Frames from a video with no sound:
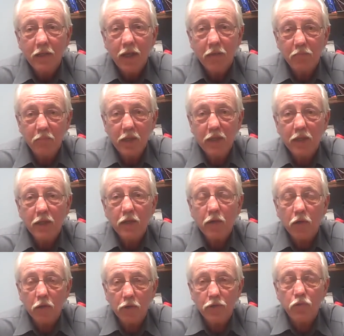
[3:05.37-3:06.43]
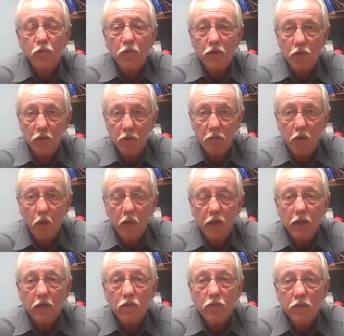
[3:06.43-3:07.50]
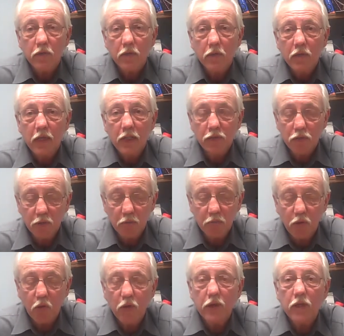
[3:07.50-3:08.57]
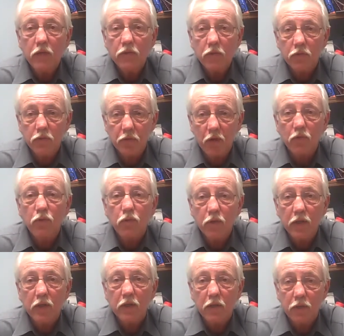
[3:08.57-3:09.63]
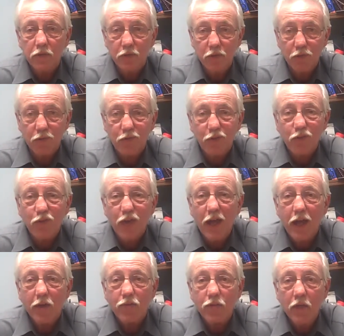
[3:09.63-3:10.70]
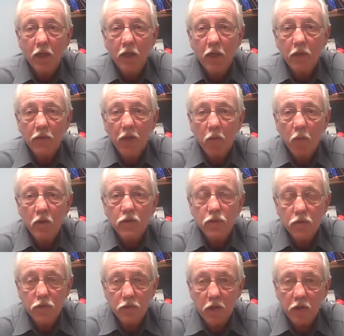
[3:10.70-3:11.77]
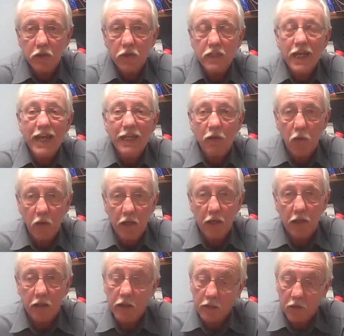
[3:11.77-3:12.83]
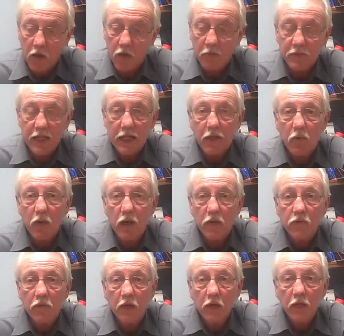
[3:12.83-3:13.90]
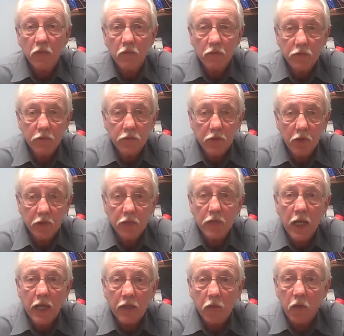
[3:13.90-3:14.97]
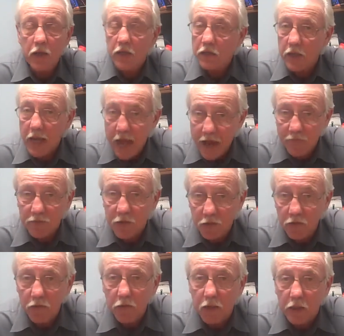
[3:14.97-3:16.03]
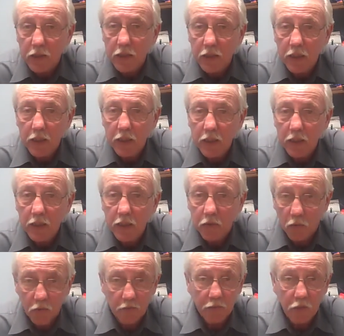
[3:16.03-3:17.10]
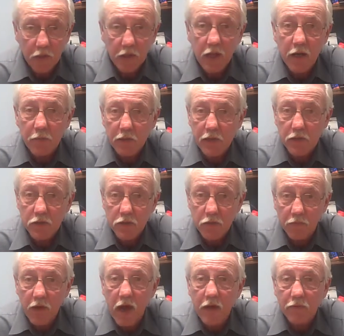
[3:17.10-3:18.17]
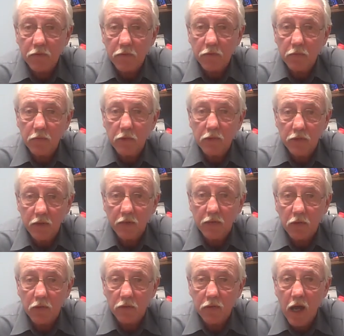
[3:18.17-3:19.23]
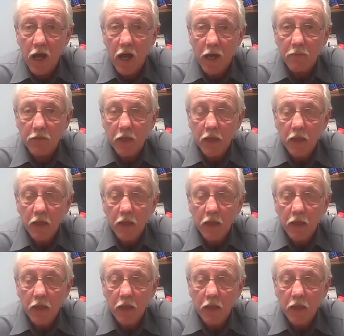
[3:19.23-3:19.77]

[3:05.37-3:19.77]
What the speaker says: and B, it hurts you with your employees. And your employees are so critical to your success that once you start to take away, and I call them takeaways, once you start to take away, and you have to do it in order for the company to survive through these difficult times,